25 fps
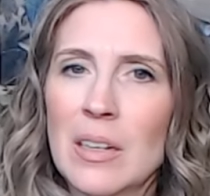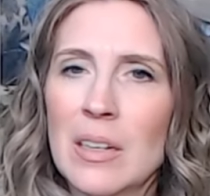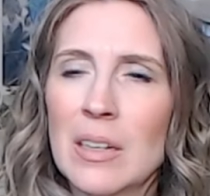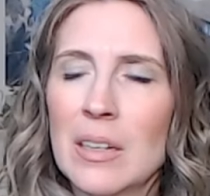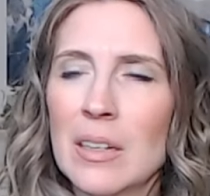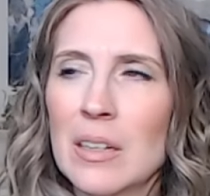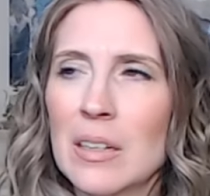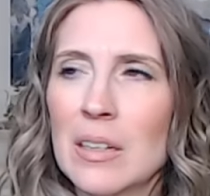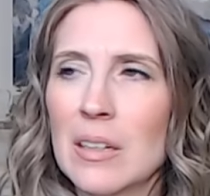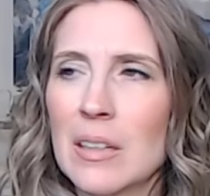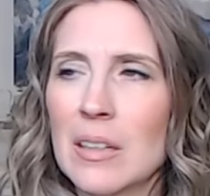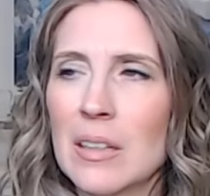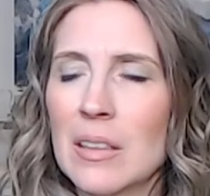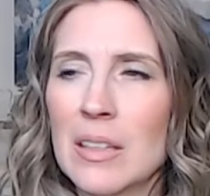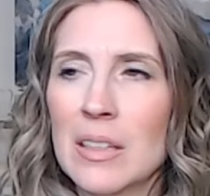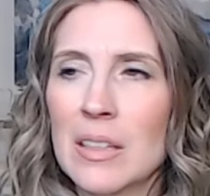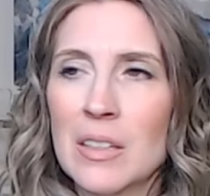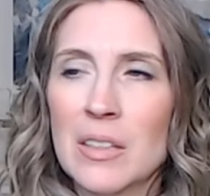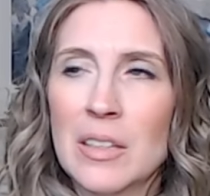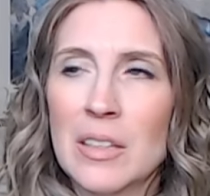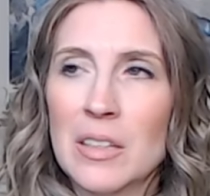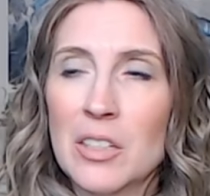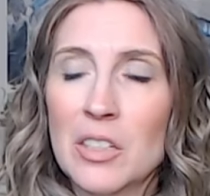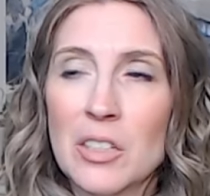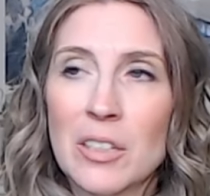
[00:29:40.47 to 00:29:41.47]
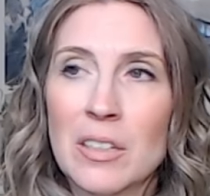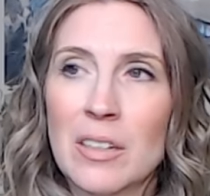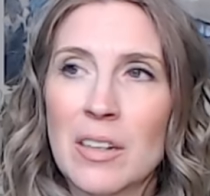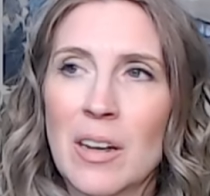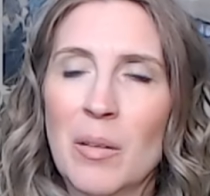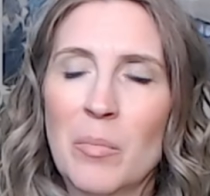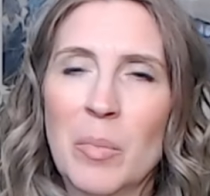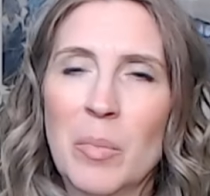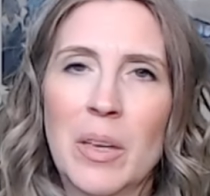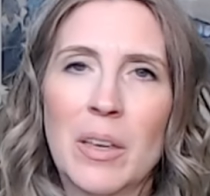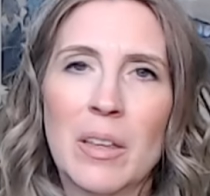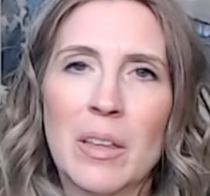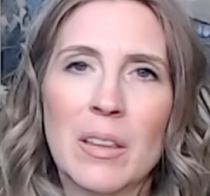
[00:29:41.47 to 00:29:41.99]
Uh, they they should
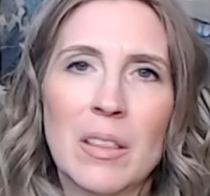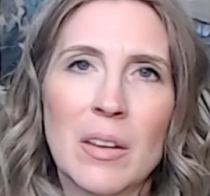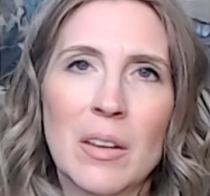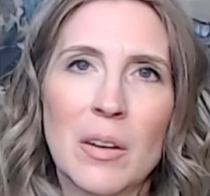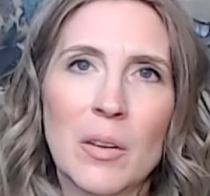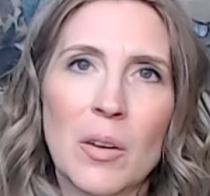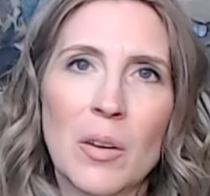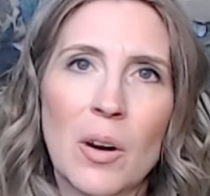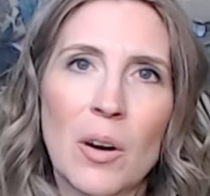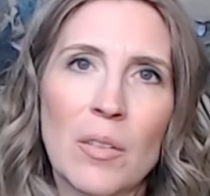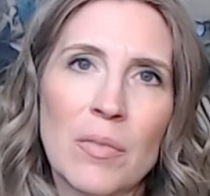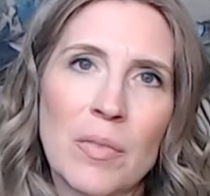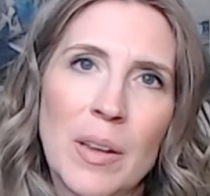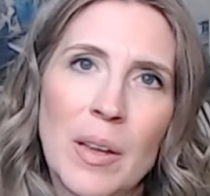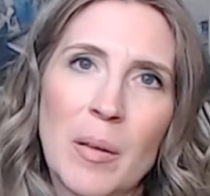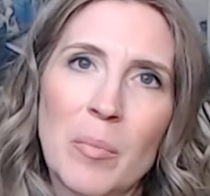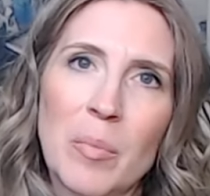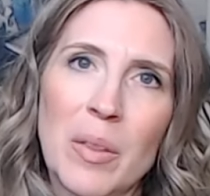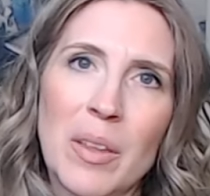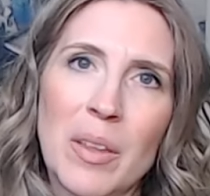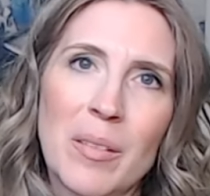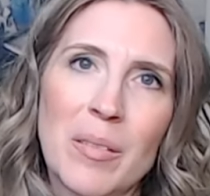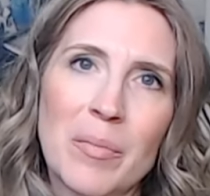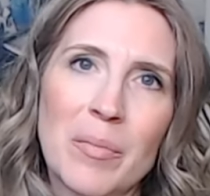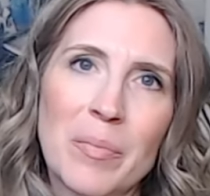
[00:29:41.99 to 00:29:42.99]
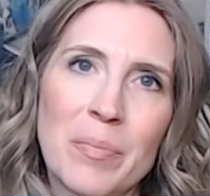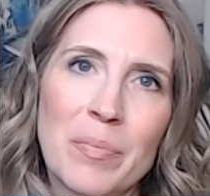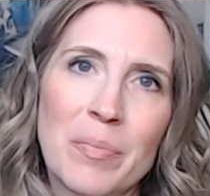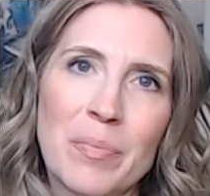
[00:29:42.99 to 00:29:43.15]
not be. They're our family,